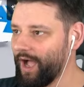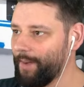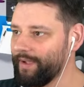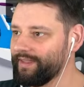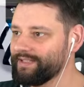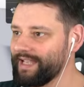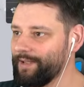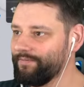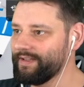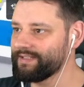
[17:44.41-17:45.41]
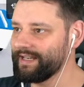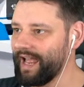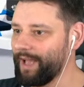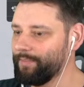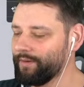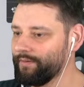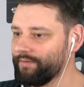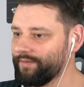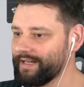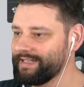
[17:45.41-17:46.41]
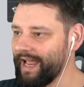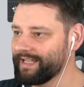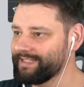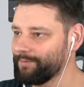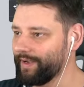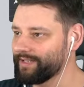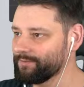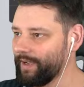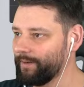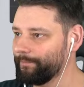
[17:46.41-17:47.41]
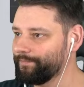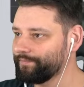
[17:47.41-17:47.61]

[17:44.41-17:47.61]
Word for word: I bet you the same thing's going to happen for the taxiway as well.